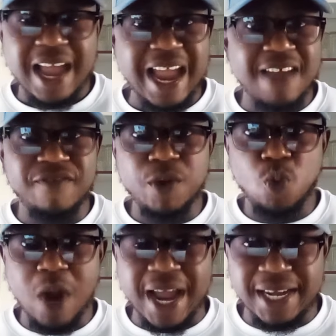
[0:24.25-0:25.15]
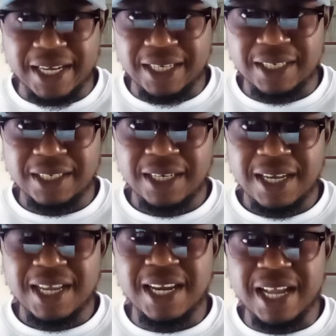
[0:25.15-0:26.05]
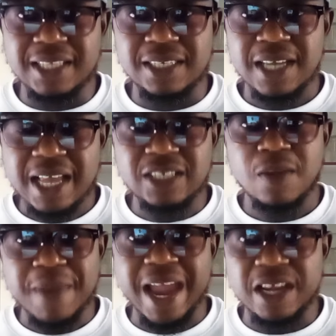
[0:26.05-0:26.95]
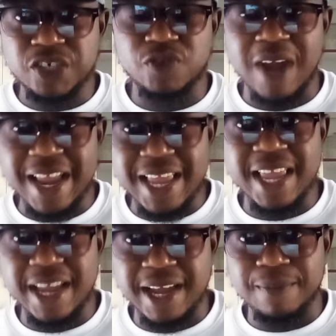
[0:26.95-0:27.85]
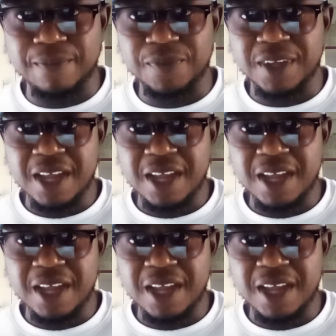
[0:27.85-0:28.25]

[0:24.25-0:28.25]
Everyone needs some extra income